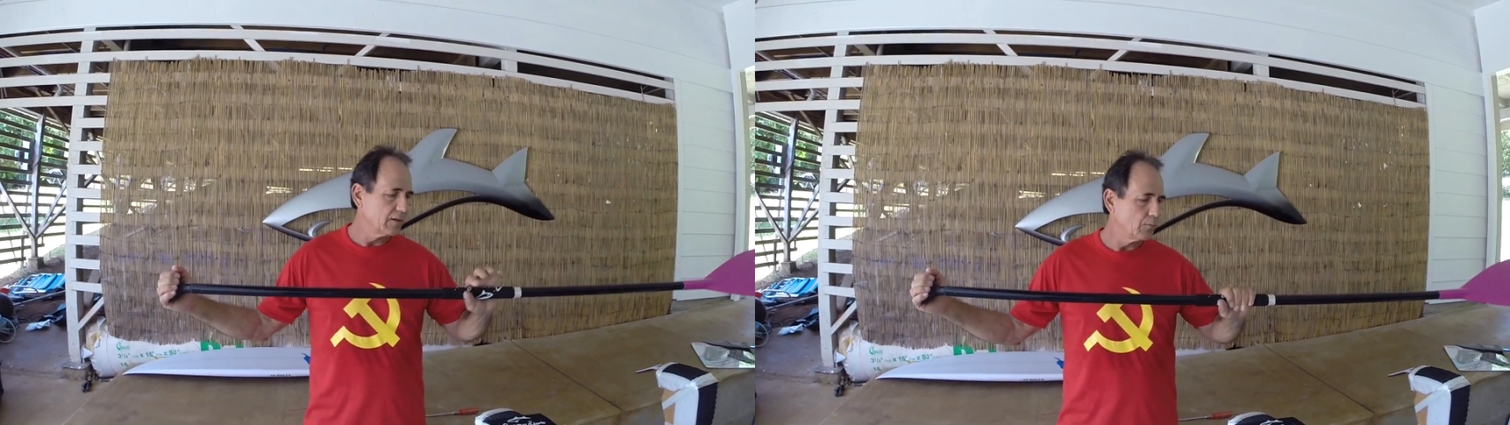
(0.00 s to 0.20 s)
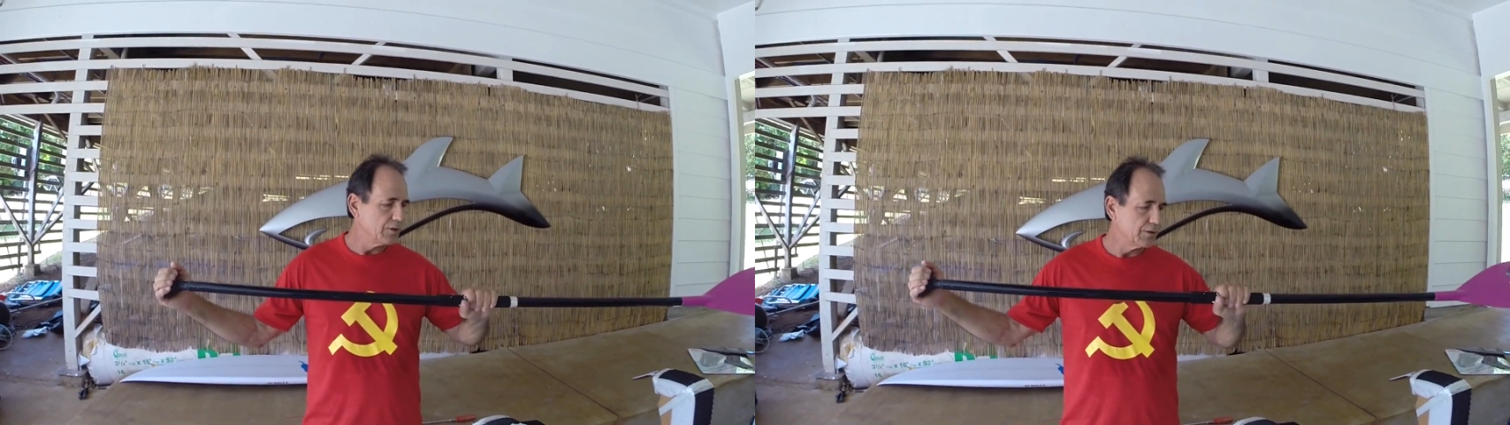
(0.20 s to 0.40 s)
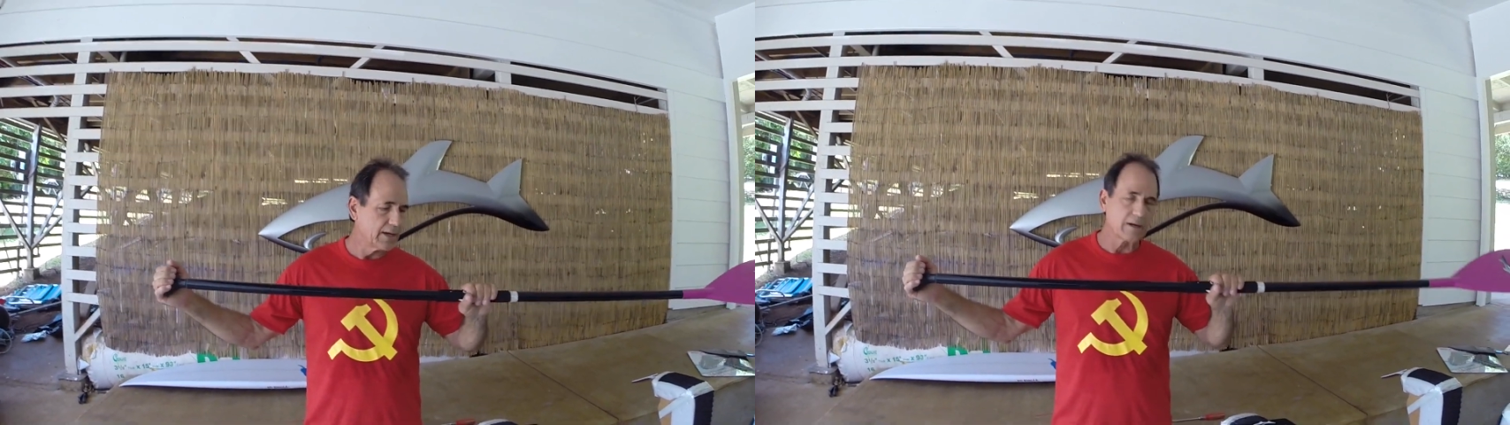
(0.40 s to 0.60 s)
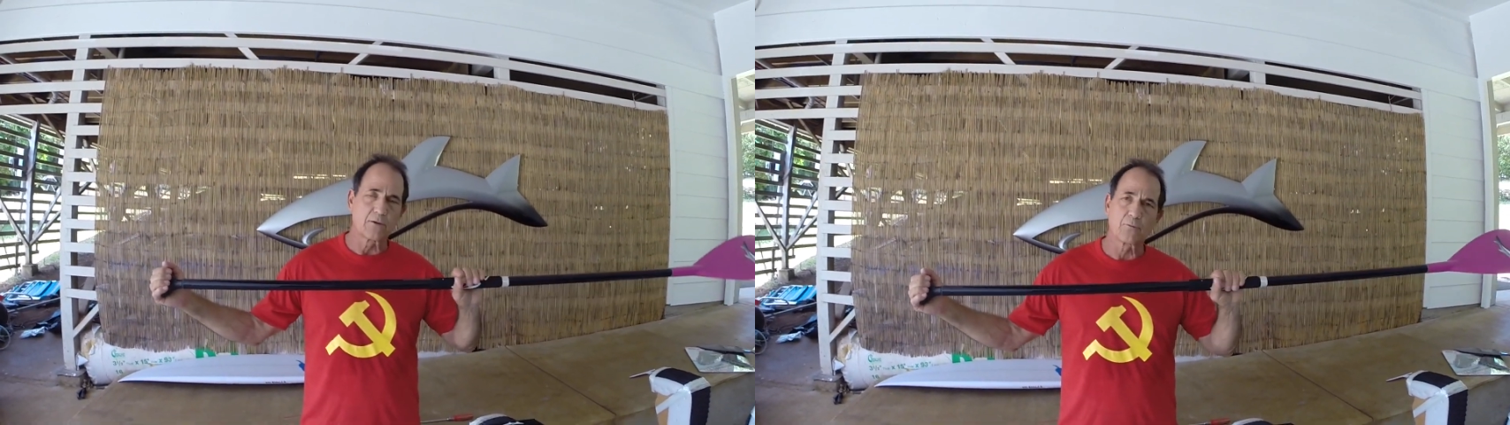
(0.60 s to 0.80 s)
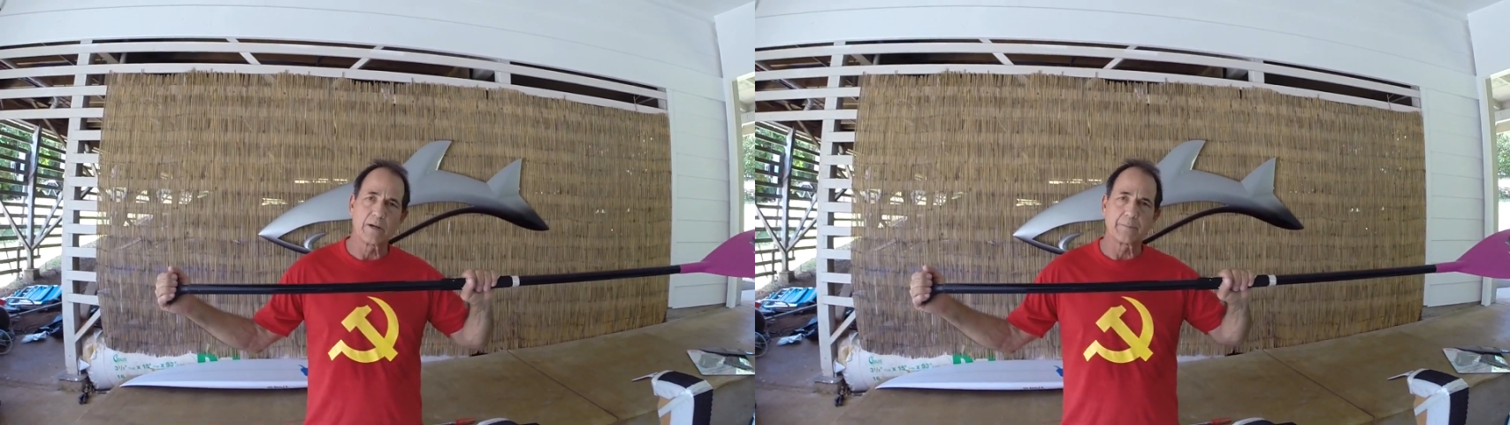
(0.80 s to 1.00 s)
when you got a
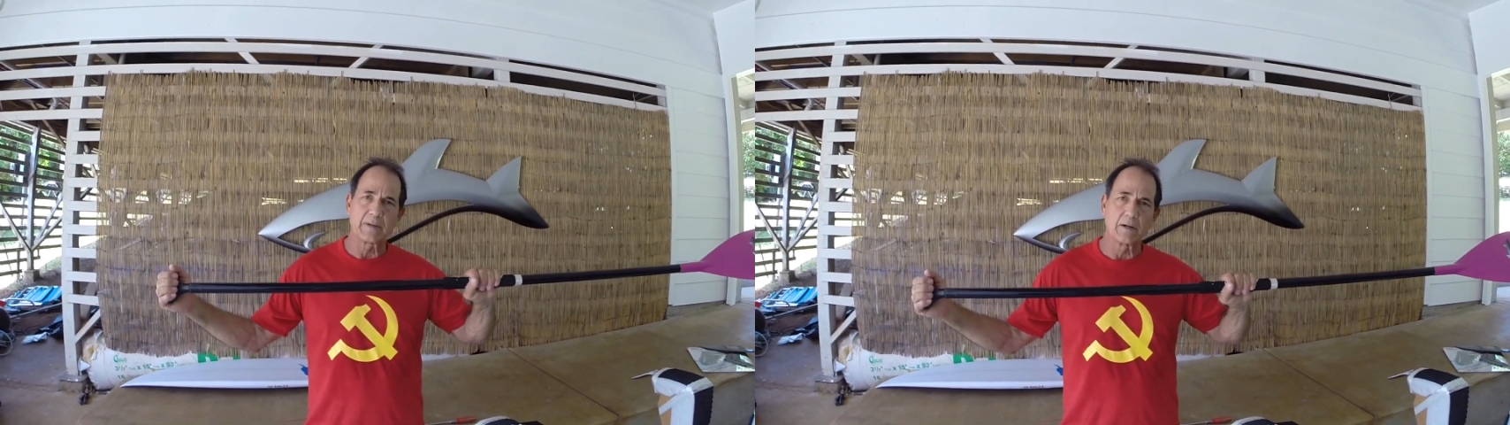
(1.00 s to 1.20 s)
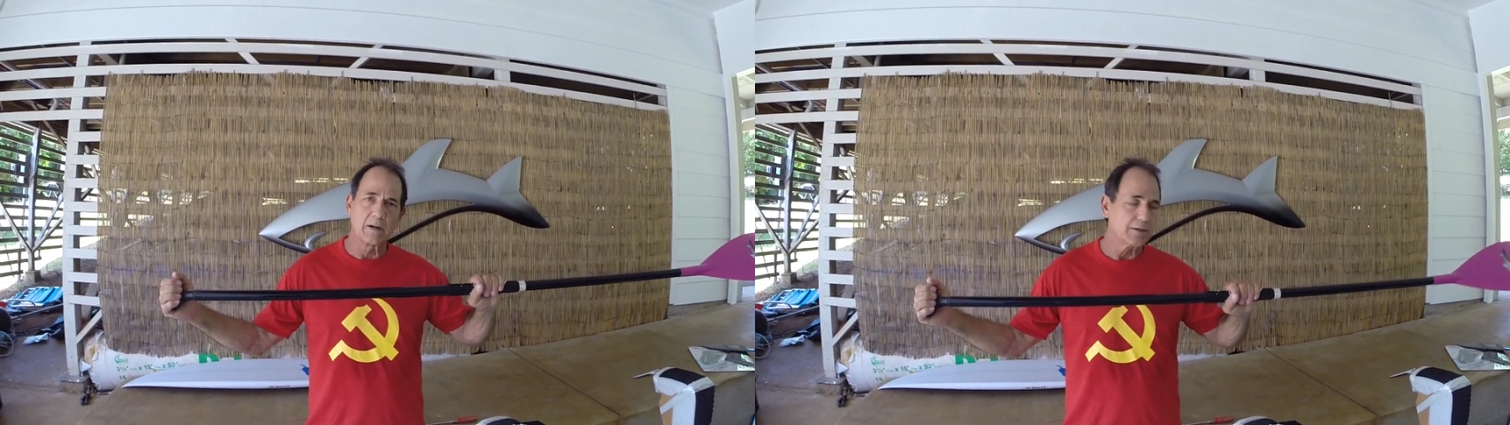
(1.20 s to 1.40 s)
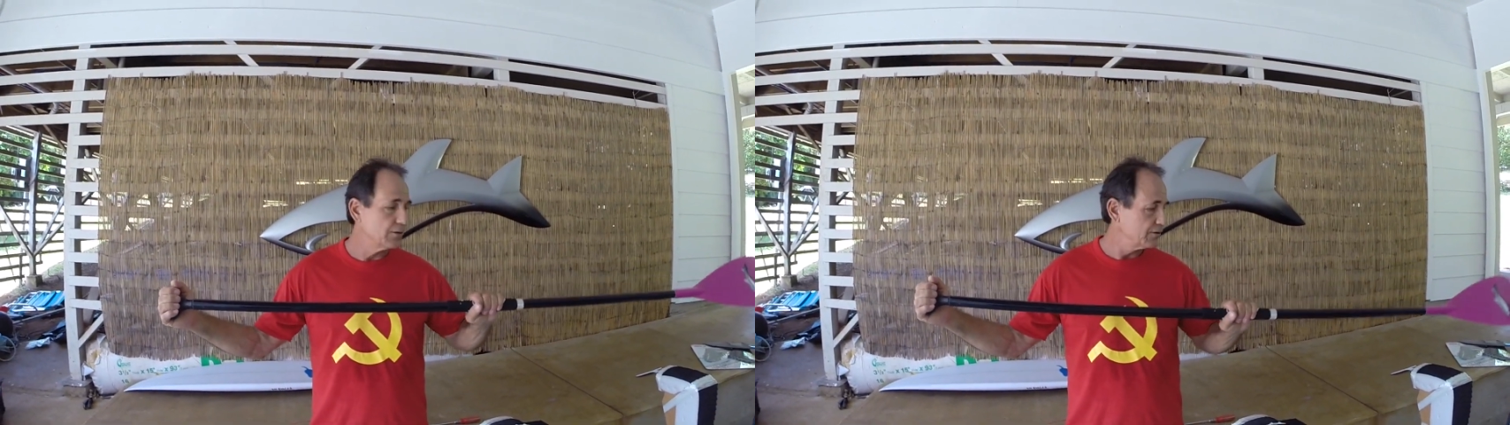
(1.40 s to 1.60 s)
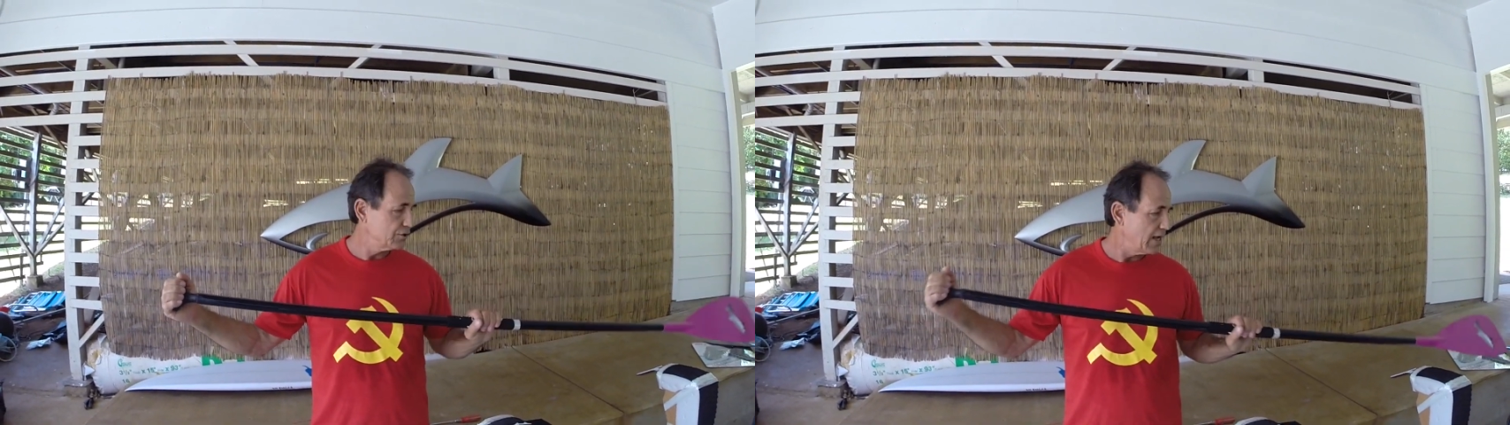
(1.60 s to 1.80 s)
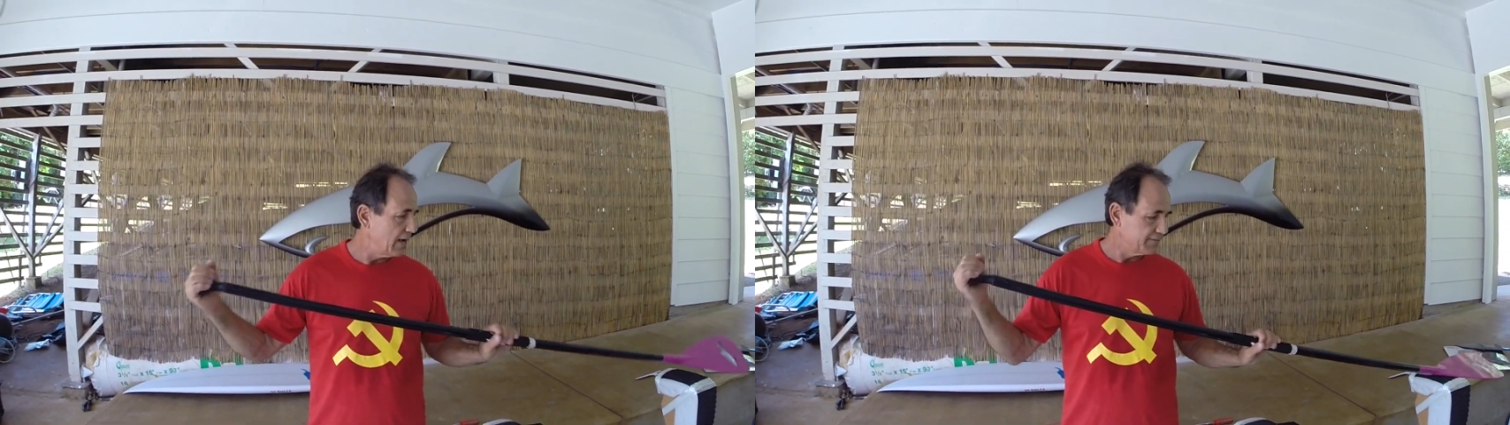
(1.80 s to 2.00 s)
grip on your
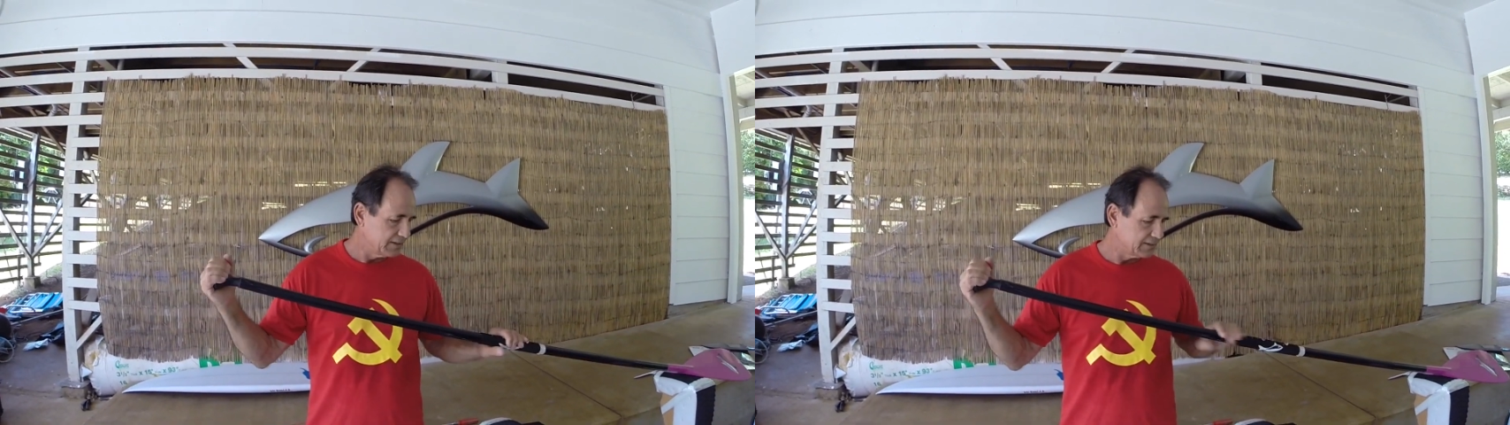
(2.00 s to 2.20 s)
shaft